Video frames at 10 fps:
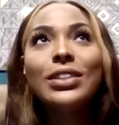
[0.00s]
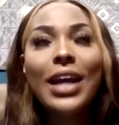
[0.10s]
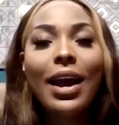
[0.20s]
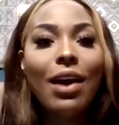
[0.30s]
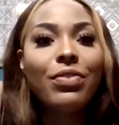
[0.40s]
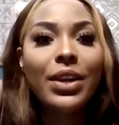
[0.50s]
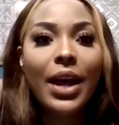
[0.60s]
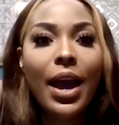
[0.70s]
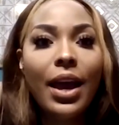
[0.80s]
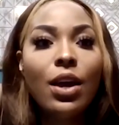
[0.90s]
all day,
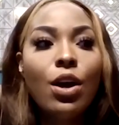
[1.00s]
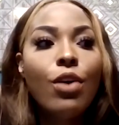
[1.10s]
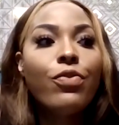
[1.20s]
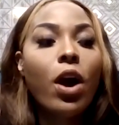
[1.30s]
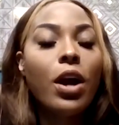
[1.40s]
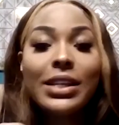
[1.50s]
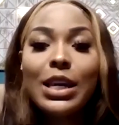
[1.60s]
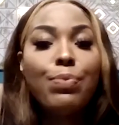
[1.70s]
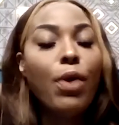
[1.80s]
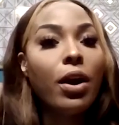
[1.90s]
every day for
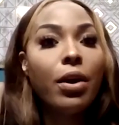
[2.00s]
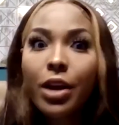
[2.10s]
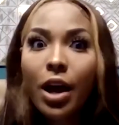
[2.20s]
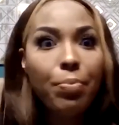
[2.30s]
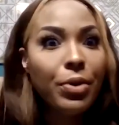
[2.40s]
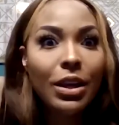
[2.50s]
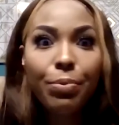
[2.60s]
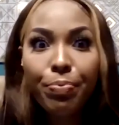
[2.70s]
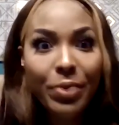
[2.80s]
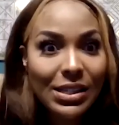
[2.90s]
to keep our
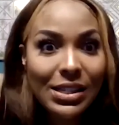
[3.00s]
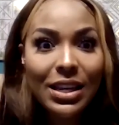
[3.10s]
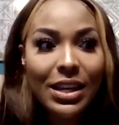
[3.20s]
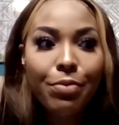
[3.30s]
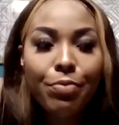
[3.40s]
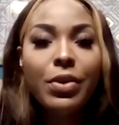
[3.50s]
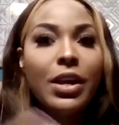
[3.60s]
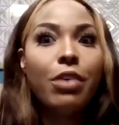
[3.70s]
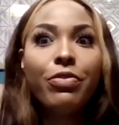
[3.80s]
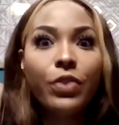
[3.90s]
company busy
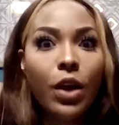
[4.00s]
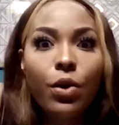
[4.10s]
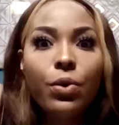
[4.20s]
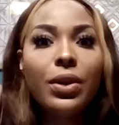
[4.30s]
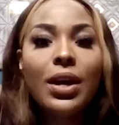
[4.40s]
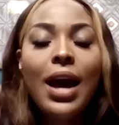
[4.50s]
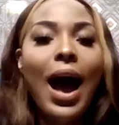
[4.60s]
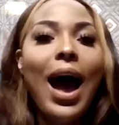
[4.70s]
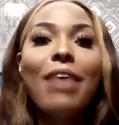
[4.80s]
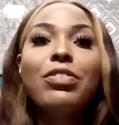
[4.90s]
and, and afloat,
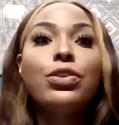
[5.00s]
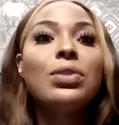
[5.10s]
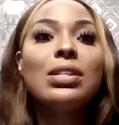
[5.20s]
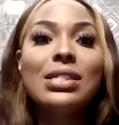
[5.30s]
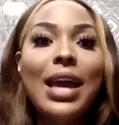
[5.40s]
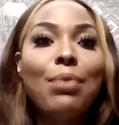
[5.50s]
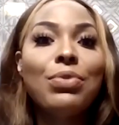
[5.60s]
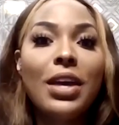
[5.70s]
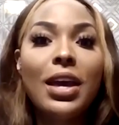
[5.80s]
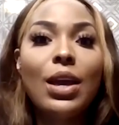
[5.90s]
I have to do the
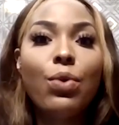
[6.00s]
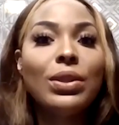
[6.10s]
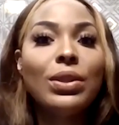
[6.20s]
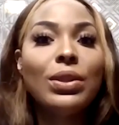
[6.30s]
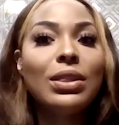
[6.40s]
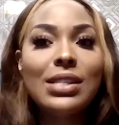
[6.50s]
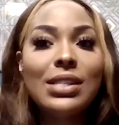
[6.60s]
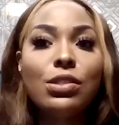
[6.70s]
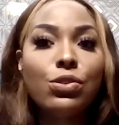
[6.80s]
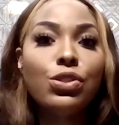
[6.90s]
same thing with
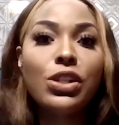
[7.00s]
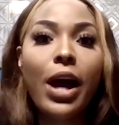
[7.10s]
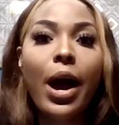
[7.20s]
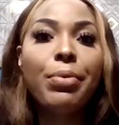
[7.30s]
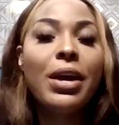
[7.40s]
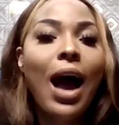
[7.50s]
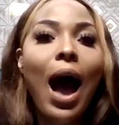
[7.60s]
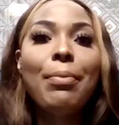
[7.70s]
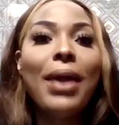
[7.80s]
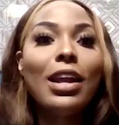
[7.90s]
the tattoo shop.
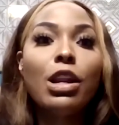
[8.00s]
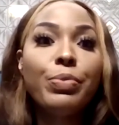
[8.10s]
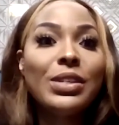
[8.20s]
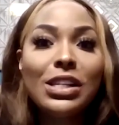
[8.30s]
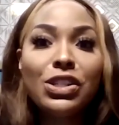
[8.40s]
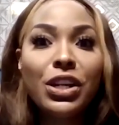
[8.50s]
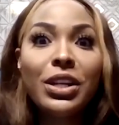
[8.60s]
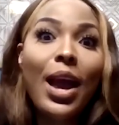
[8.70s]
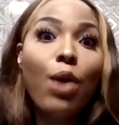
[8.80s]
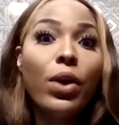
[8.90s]
I'm not in a
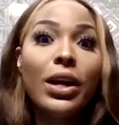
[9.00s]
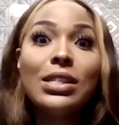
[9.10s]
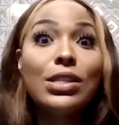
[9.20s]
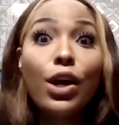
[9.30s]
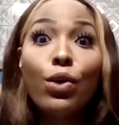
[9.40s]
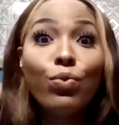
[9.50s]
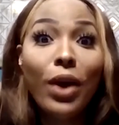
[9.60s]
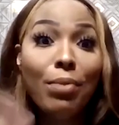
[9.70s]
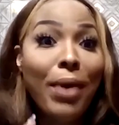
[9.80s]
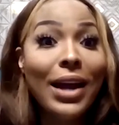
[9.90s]
position yet where it's going to
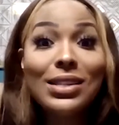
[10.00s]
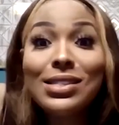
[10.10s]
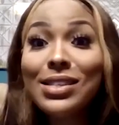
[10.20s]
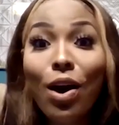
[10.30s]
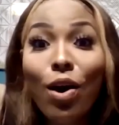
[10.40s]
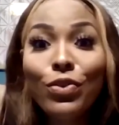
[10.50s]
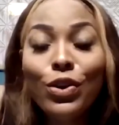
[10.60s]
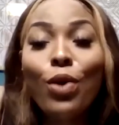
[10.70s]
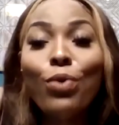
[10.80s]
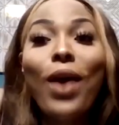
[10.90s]
run by
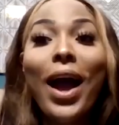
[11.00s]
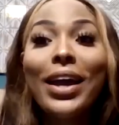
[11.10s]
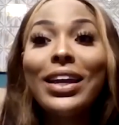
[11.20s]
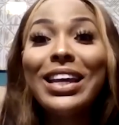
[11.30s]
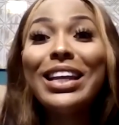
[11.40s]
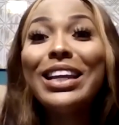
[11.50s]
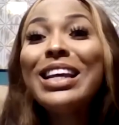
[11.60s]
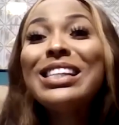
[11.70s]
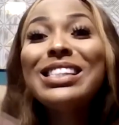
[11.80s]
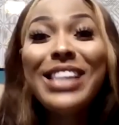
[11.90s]
itself. You know, Ryan
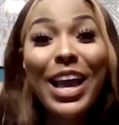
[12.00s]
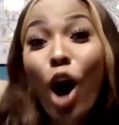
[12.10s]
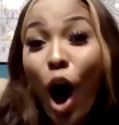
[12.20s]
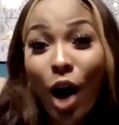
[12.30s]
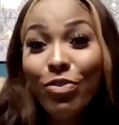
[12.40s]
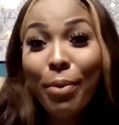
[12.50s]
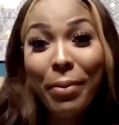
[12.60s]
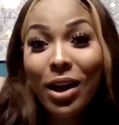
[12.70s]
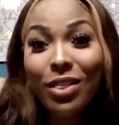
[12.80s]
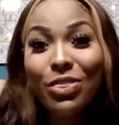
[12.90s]
can take off
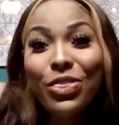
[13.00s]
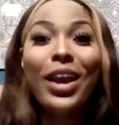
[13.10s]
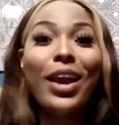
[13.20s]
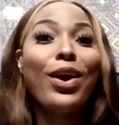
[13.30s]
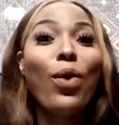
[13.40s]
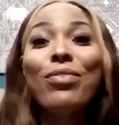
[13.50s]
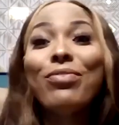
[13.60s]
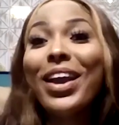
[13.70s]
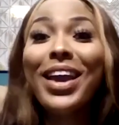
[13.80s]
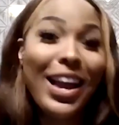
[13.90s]
a month and
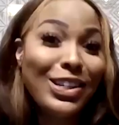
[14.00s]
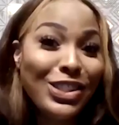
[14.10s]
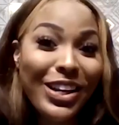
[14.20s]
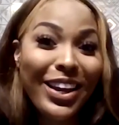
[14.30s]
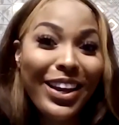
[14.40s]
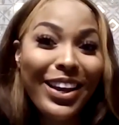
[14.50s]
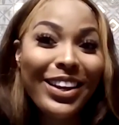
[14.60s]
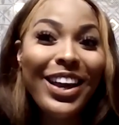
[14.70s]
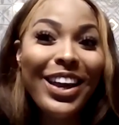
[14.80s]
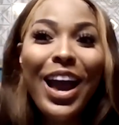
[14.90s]
go on
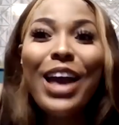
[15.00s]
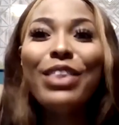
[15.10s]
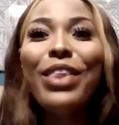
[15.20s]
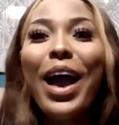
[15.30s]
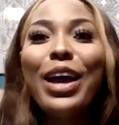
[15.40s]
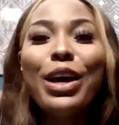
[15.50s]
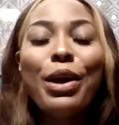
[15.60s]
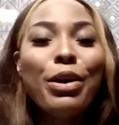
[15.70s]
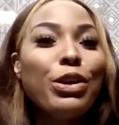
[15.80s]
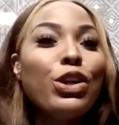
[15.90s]
vacation. And
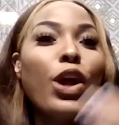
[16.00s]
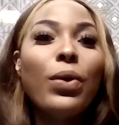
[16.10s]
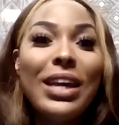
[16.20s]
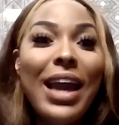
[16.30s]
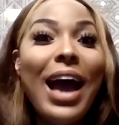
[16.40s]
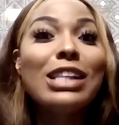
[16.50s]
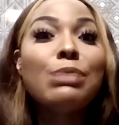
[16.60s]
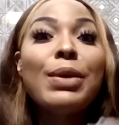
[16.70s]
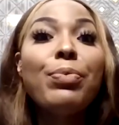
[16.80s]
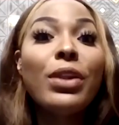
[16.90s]
like, you know, he
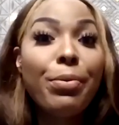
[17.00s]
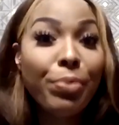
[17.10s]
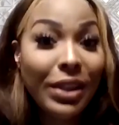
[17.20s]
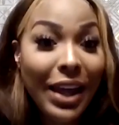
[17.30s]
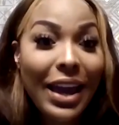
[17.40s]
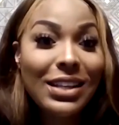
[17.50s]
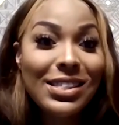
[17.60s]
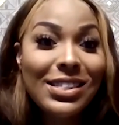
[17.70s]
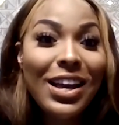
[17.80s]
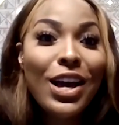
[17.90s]
has people in
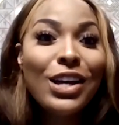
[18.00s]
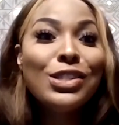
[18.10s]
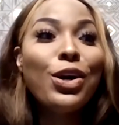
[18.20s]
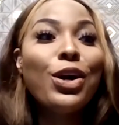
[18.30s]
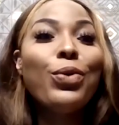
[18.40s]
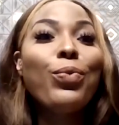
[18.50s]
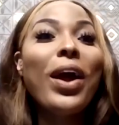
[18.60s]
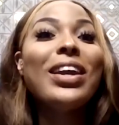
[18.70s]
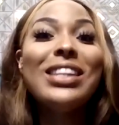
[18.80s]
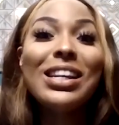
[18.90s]
place to
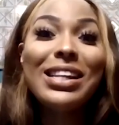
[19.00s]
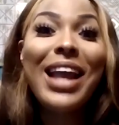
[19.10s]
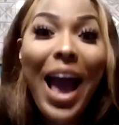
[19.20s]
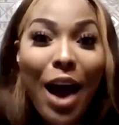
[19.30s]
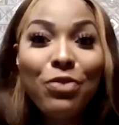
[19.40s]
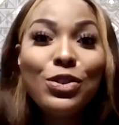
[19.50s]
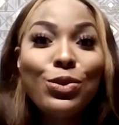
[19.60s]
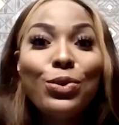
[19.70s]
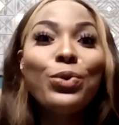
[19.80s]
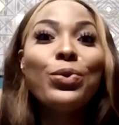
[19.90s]
where he doesn't have
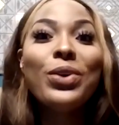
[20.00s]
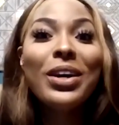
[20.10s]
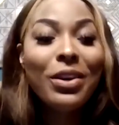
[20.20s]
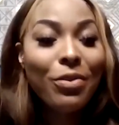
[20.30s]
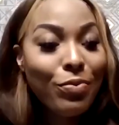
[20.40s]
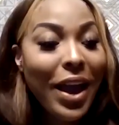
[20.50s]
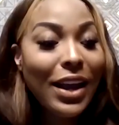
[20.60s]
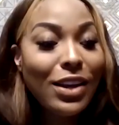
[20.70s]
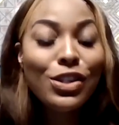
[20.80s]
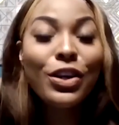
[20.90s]
to
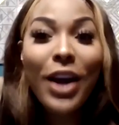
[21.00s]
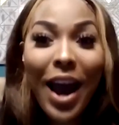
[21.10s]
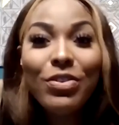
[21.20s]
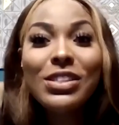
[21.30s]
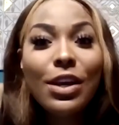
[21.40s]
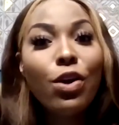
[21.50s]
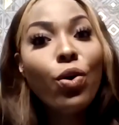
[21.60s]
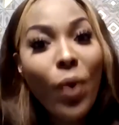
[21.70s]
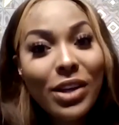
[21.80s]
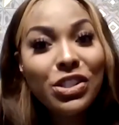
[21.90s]
answer every
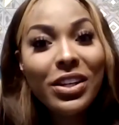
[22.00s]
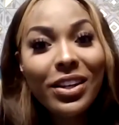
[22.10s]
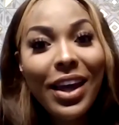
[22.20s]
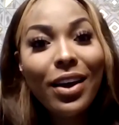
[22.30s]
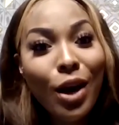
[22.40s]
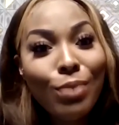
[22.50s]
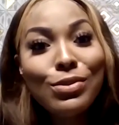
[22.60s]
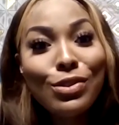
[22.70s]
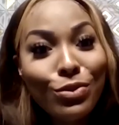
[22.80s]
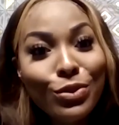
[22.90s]
single question that
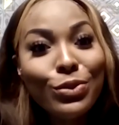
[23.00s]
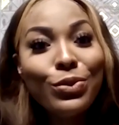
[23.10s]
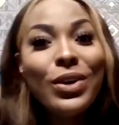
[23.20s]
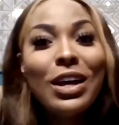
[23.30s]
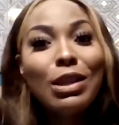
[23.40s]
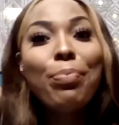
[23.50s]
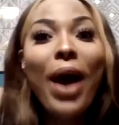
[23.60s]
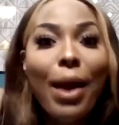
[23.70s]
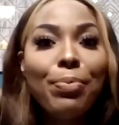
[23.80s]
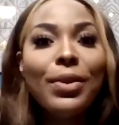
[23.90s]
comes through the
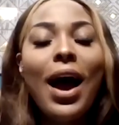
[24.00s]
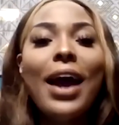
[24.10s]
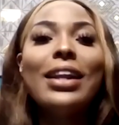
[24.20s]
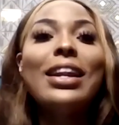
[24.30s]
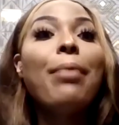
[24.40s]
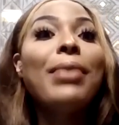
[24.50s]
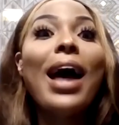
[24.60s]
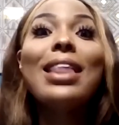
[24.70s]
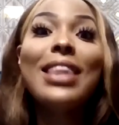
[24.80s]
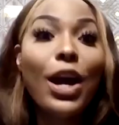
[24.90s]
pipeline. And
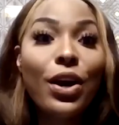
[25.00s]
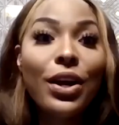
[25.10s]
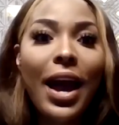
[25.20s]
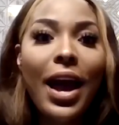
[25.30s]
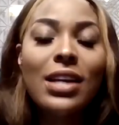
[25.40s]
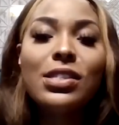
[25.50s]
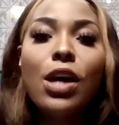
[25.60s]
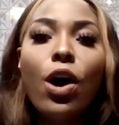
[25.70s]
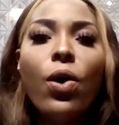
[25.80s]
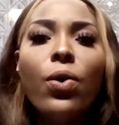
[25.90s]
I'm not there yet.
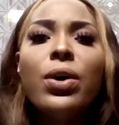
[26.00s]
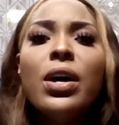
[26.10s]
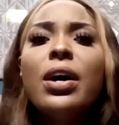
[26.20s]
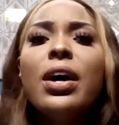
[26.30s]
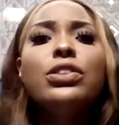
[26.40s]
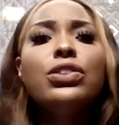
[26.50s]
So,